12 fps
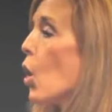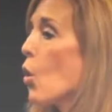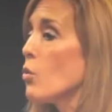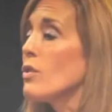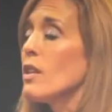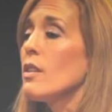
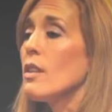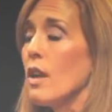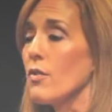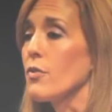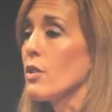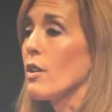Only the
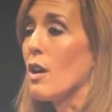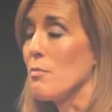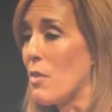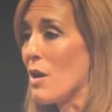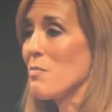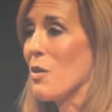effort
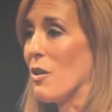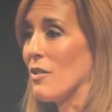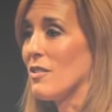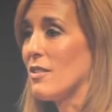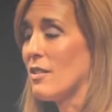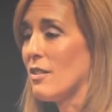on my
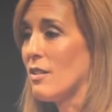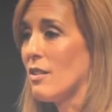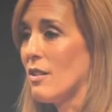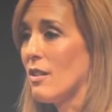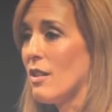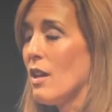part
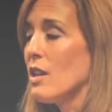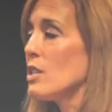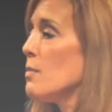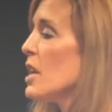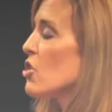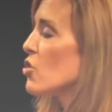
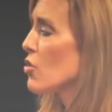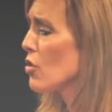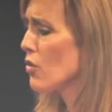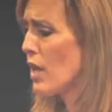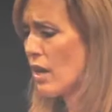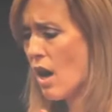to make
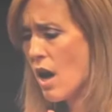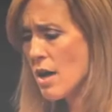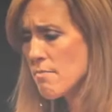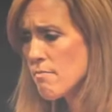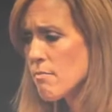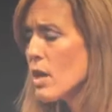sure that
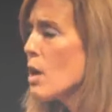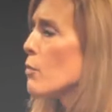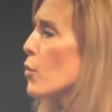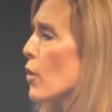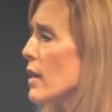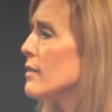I'm
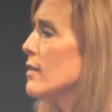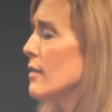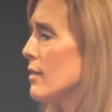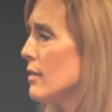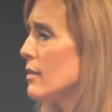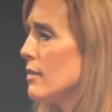
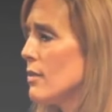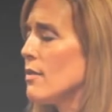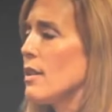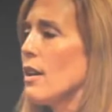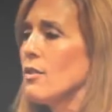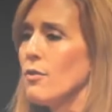present to
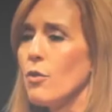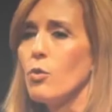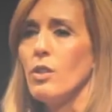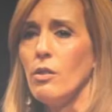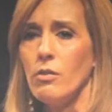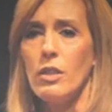the
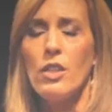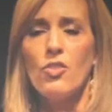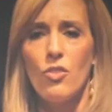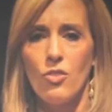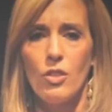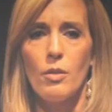unfolding
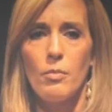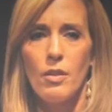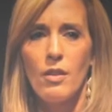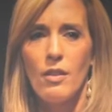relationship